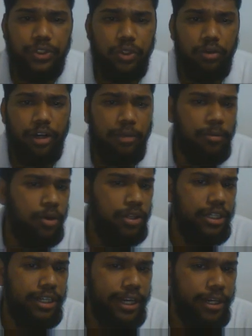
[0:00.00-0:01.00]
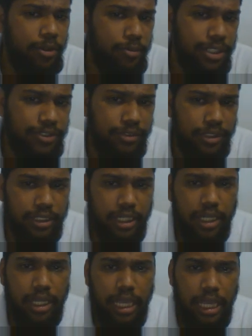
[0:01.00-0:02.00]
So what about the lead 2 plus with
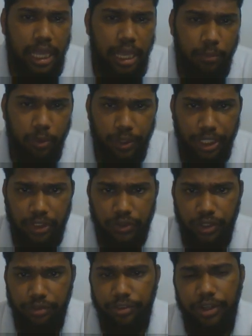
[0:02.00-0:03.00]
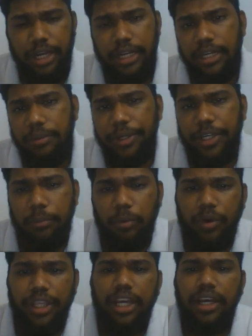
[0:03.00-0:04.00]
ammonia? So if you add little bit
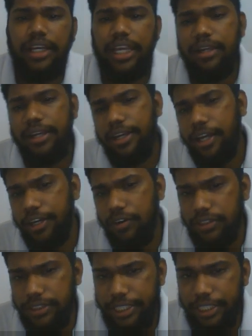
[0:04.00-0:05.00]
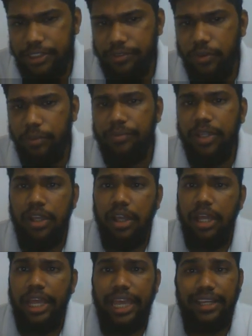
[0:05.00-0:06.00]
ammonia, again lead hydroxide is formed.
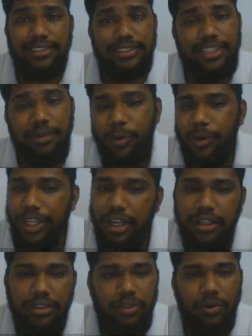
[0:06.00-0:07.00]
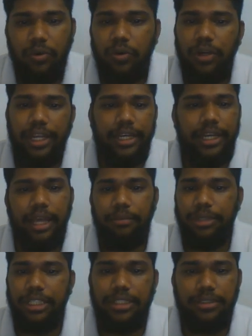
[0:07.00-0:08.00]
Excess ammonia, no lead
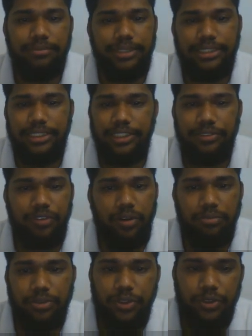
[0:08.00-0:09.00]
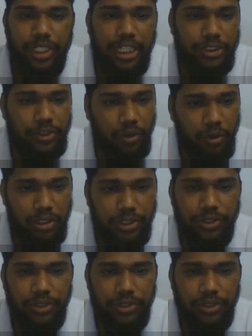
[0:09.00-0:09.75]
amine complex is formed. So that's all.